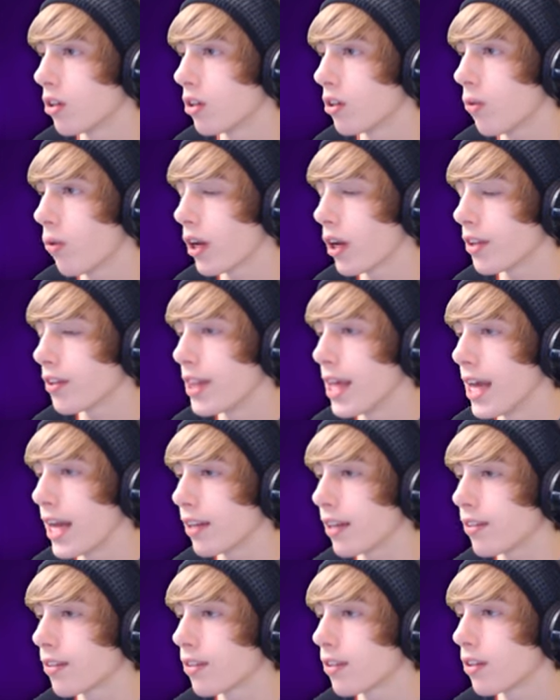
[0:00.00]
What is
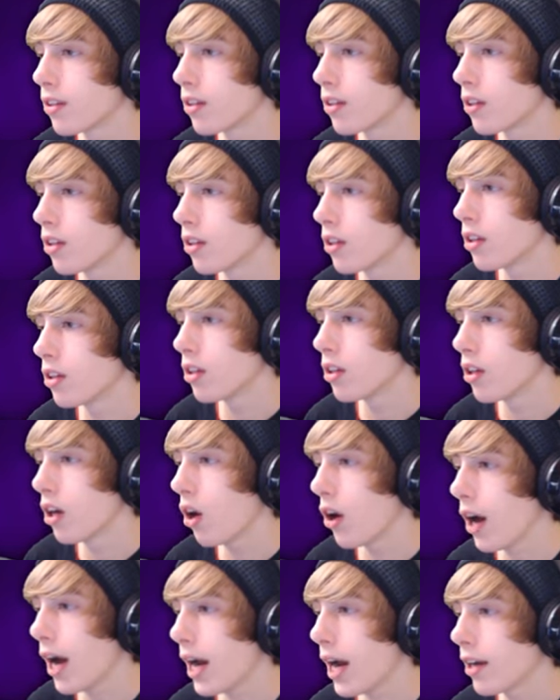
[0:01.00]
this?
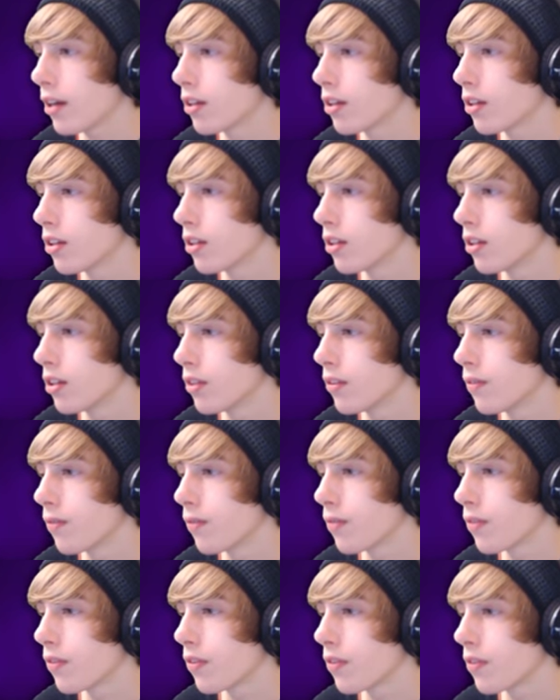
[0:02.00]
Oh, hi.
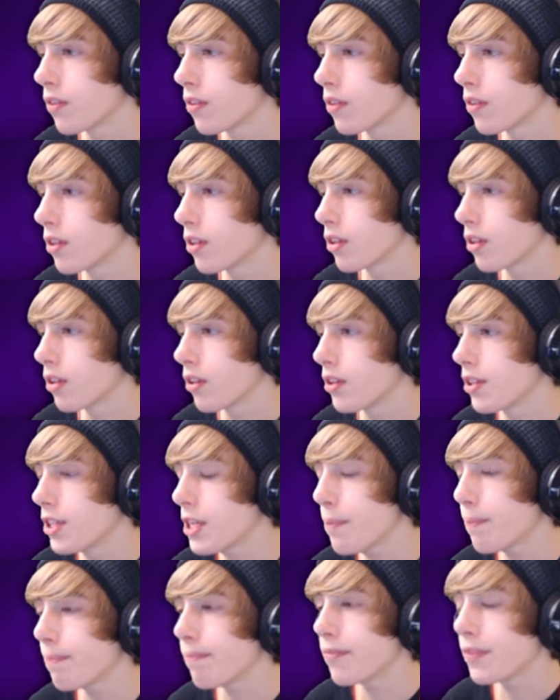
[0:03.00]

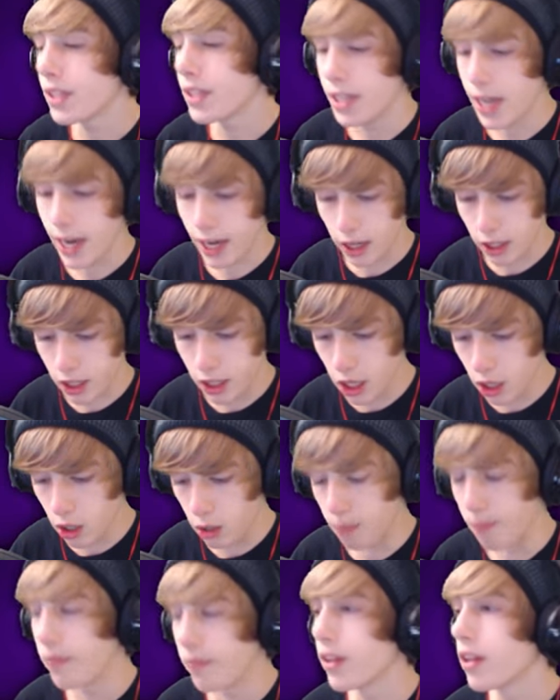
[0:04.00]
Zoop! Zygarde
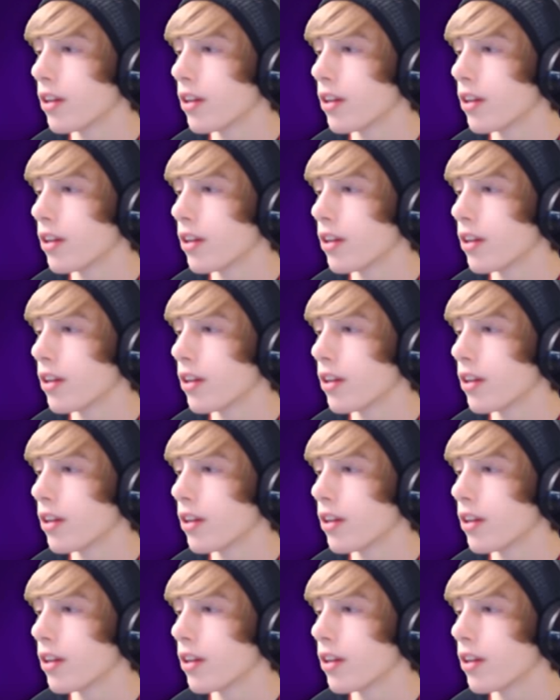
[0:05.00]
Cube.